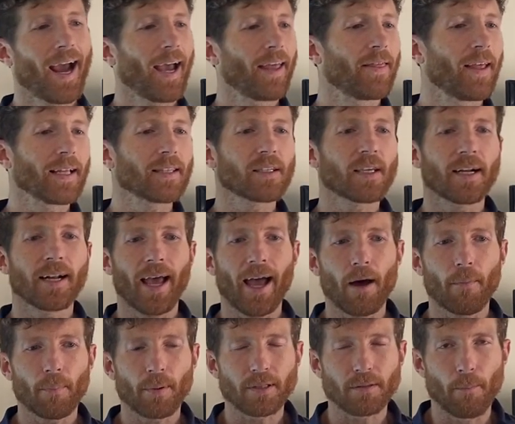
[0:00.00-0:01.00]
and that's going to
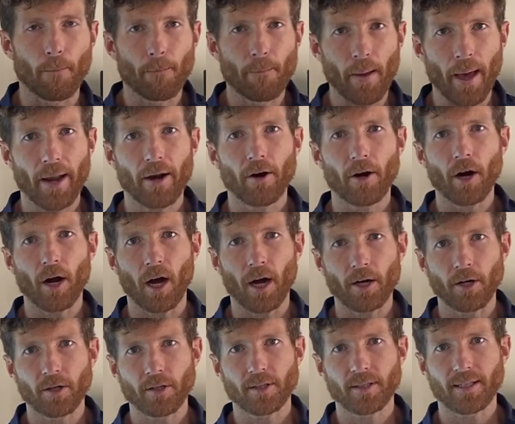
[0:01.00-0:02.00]
help us better
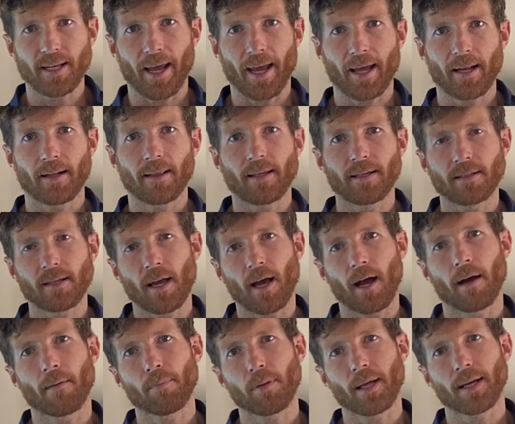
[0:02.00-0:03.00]
understand these
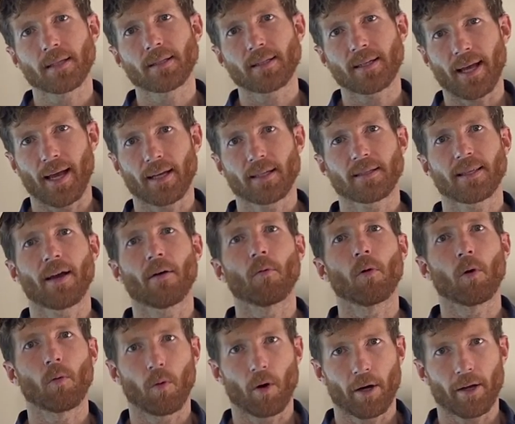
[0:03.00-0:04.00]
complex texts that
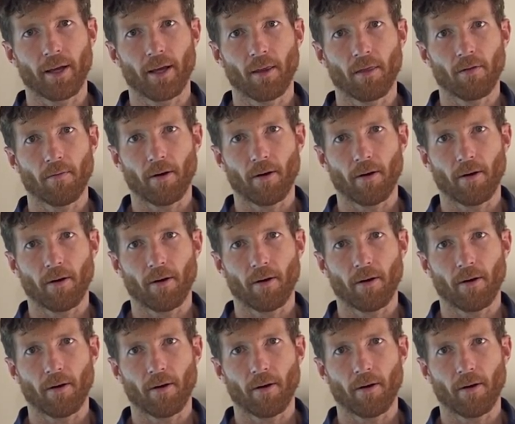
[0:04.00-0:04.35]
we're working.